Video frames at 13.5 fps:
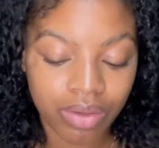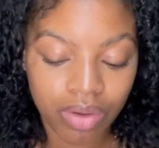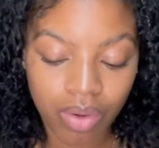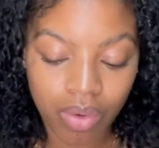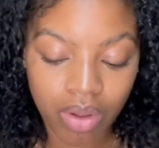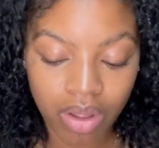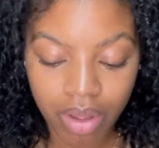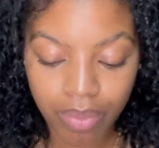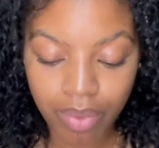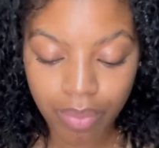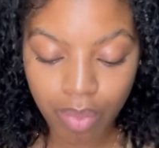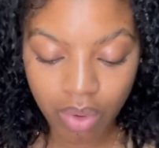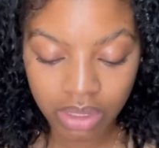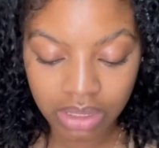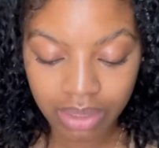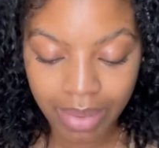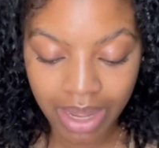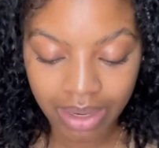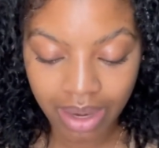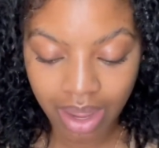you know, a couple more to
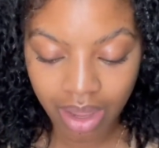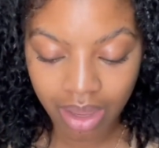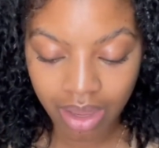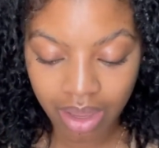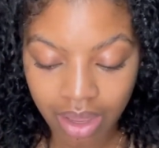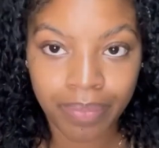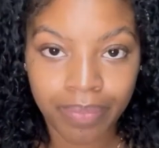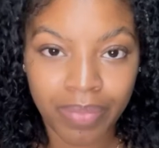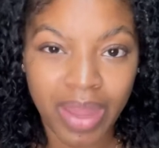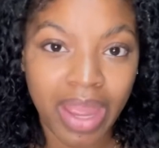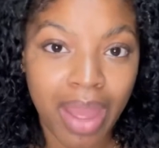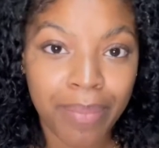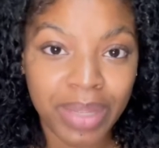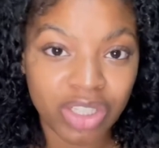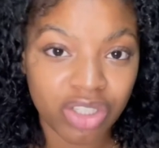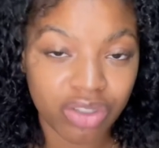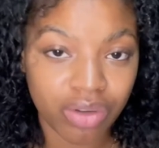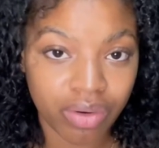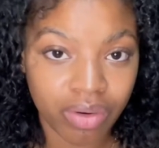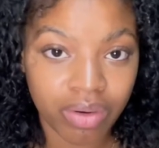my diet. Like I
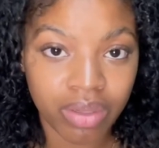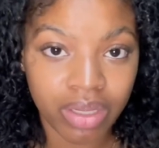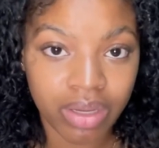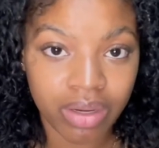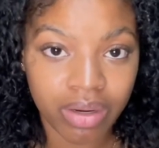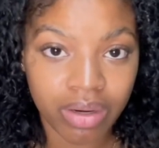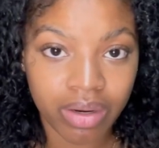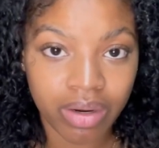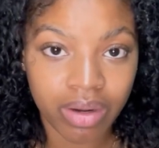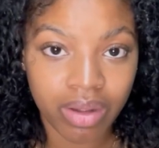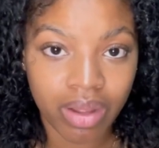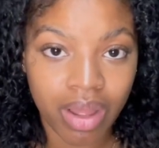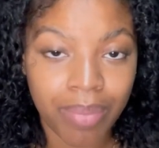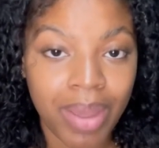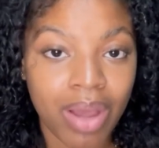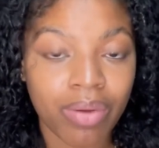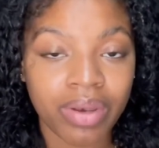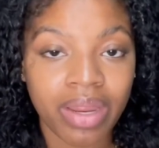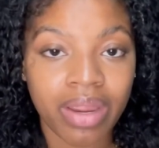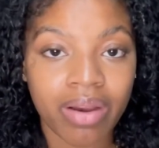mentioned earlier
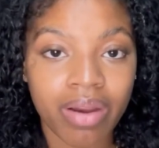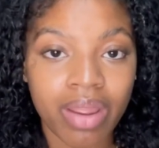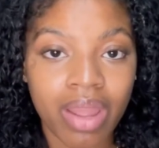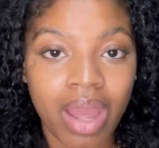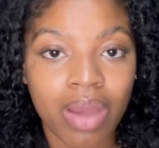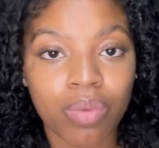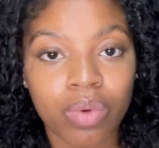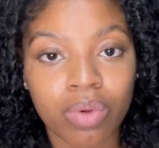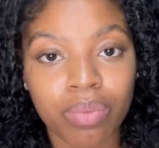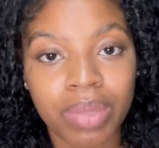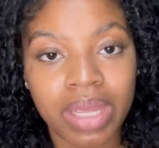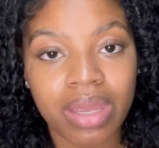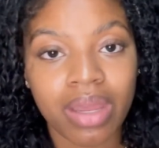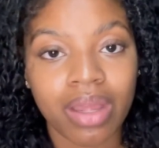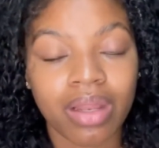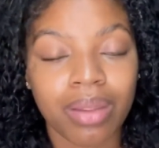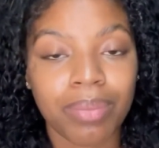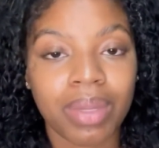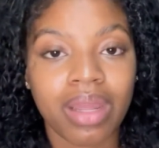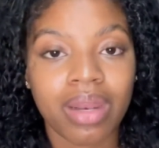about dairy, I will be
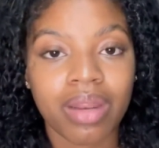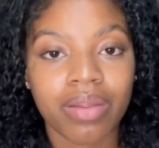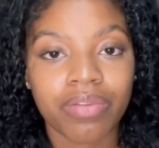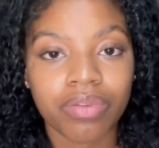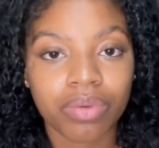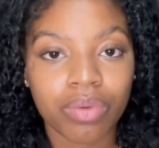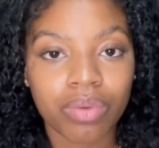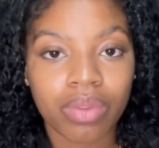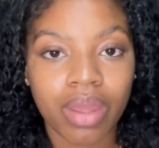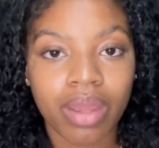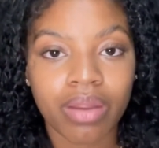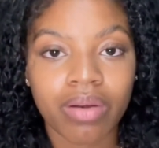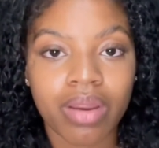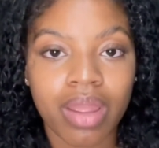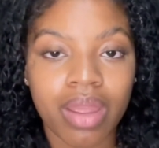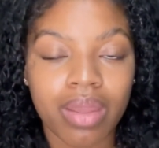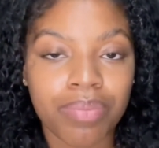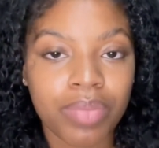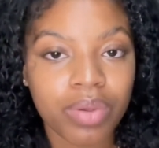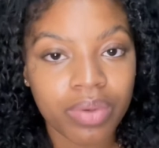eliminating food that
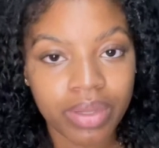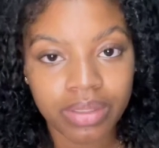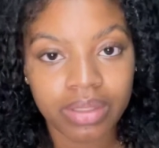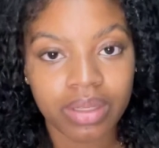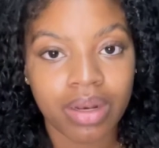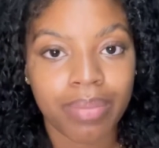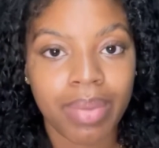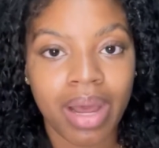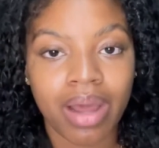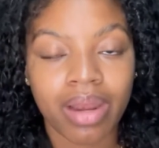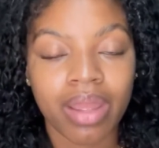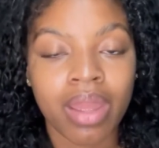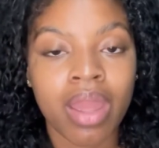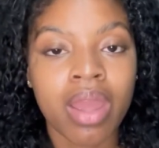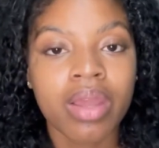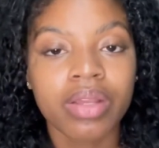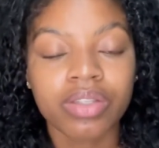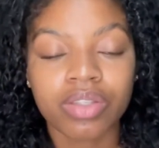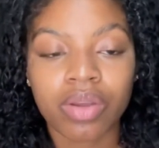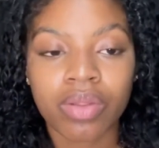create mucus in a body.
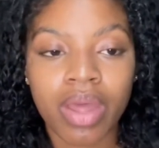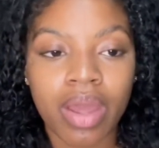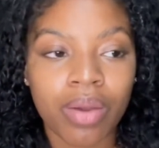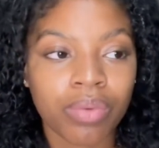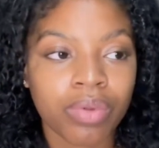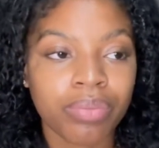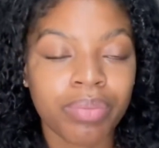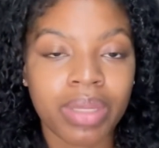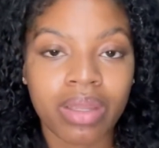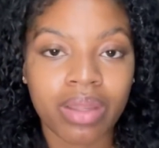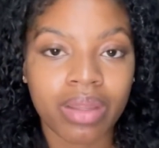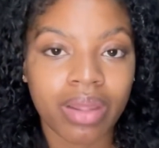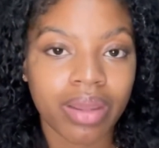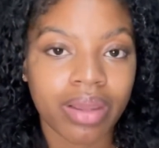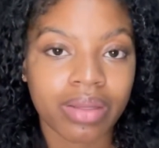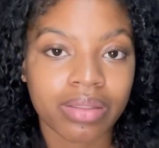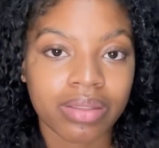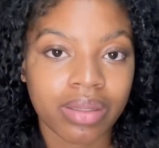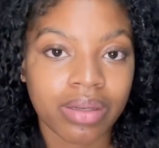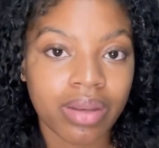So that would be, like I
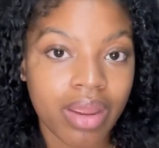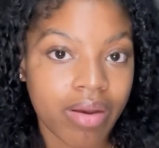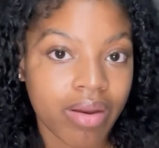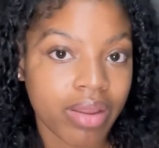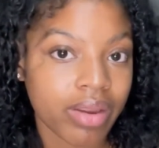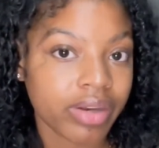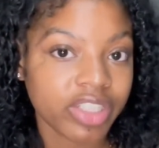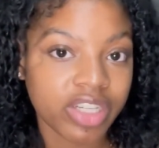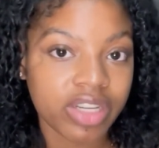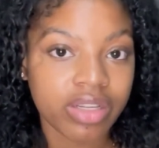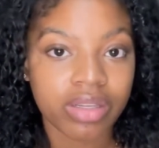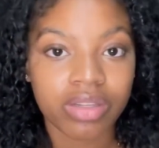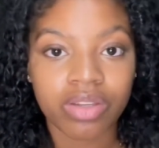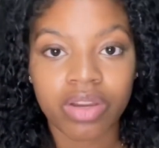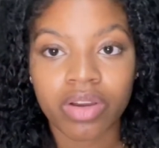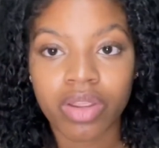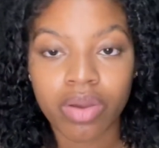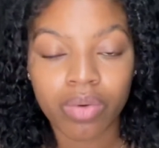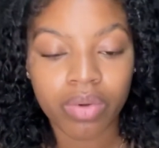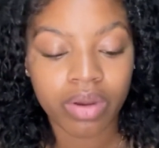said, dairy, your cheeses, your
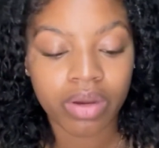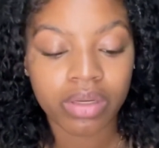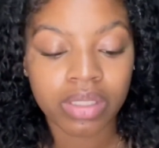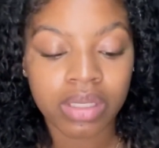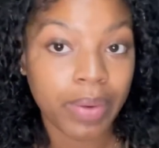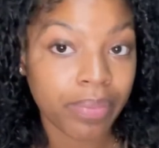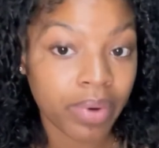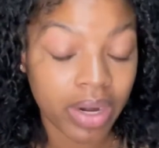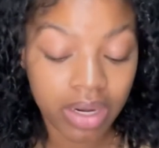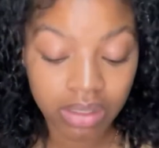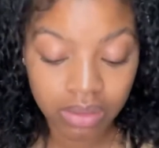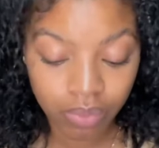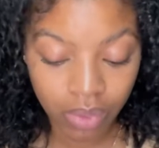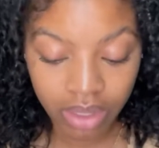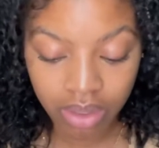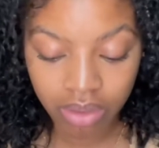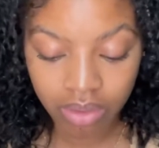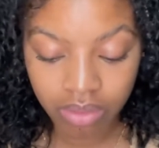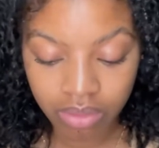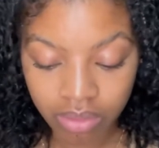yogurts, bread as
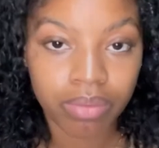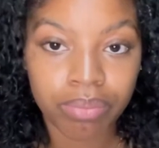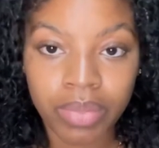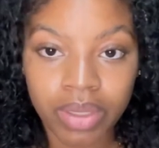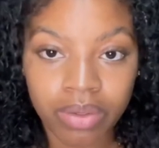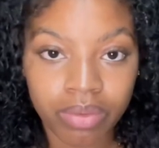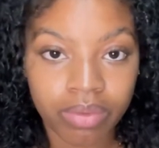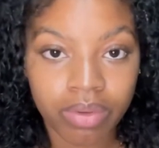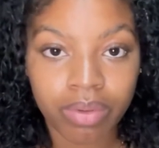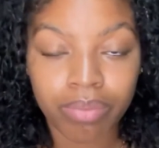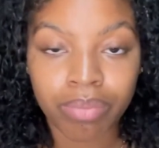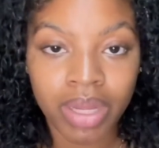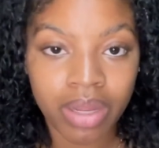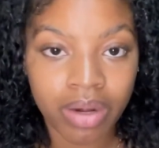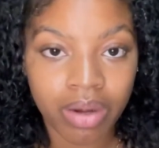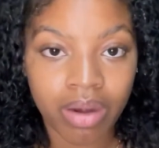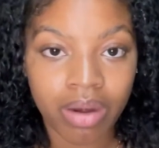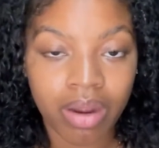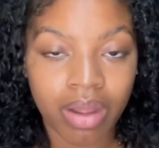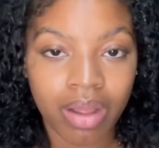well, milk,
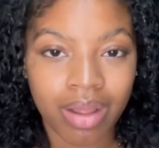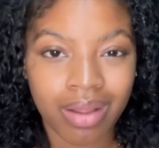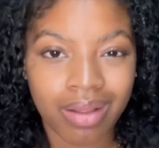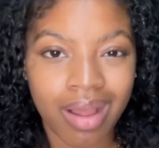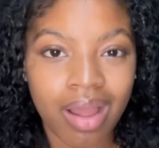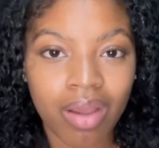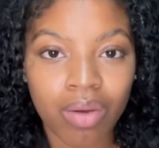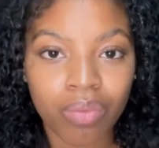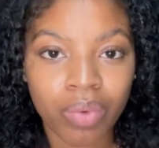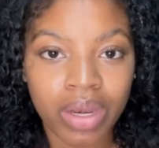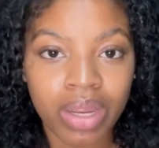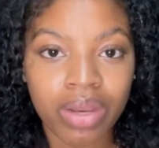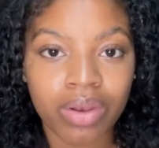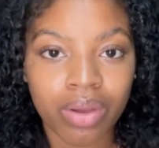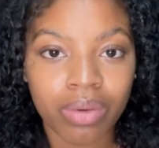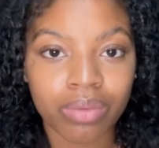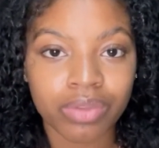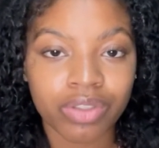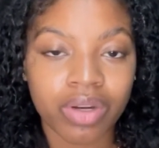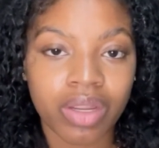butter. I already
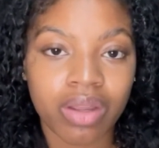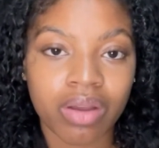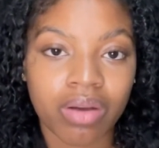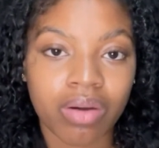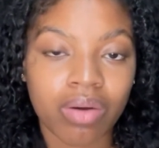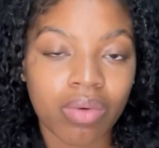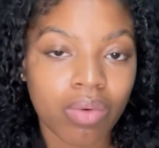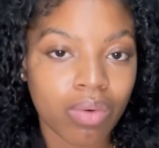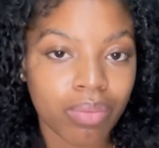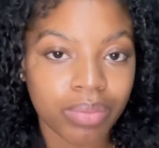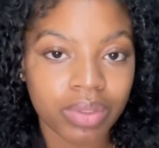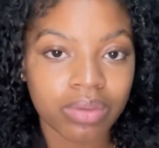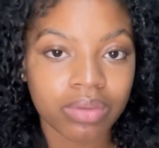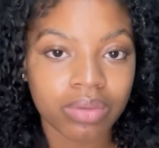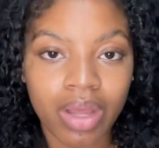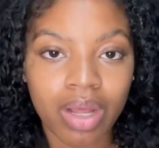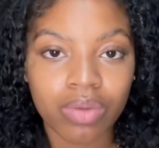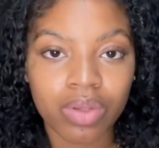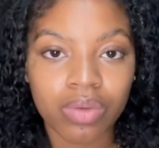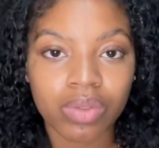don't drink whole milk.
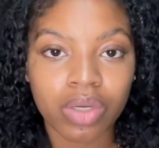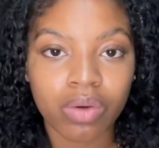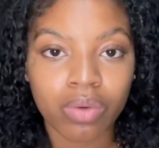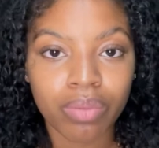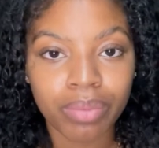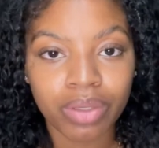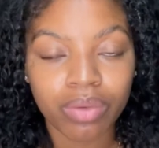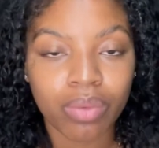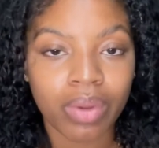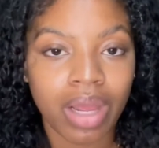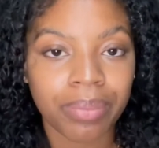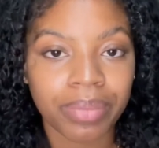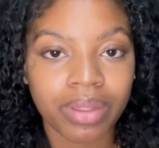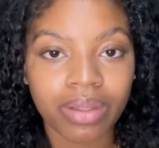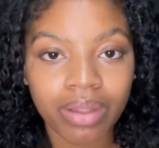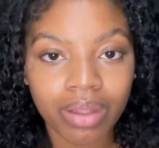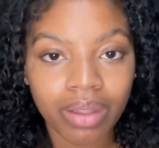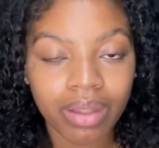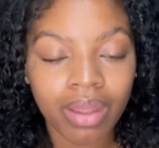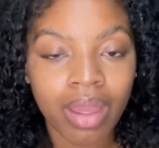I'll use whole milk when I'm
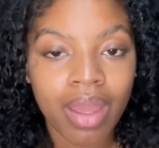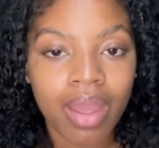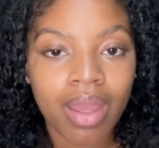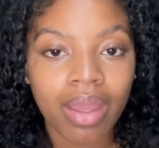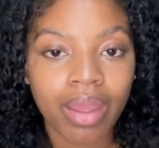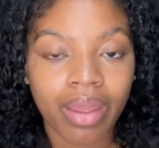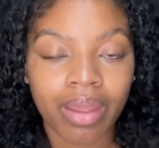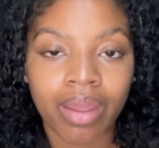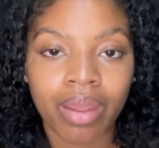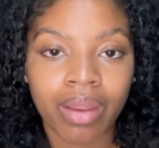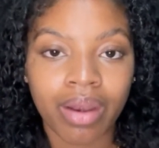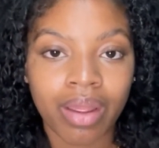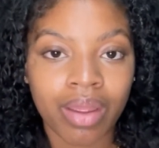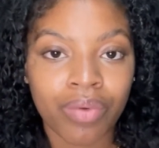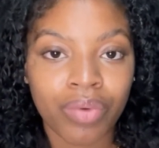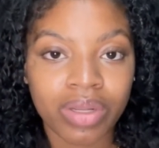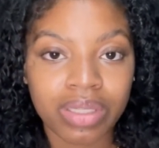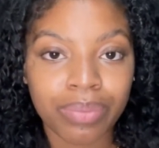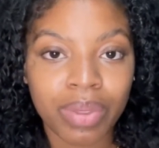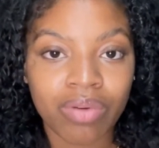cooking and a
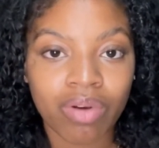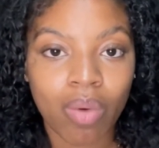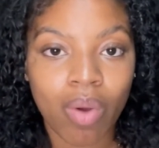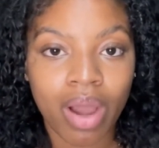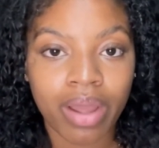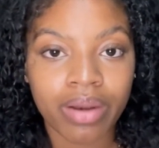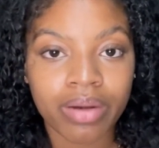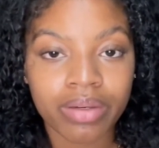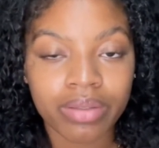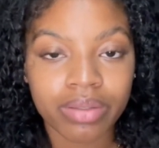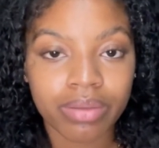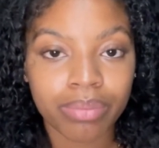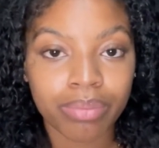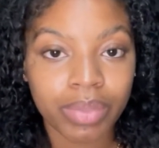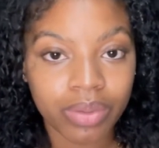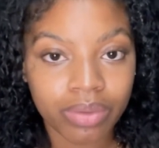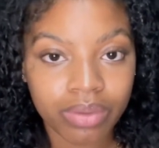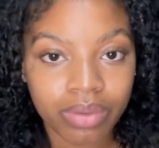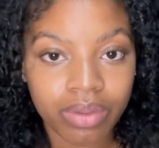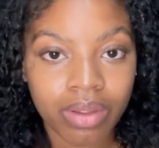recipe requires
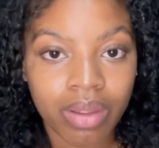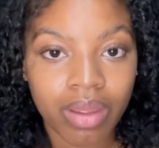milk.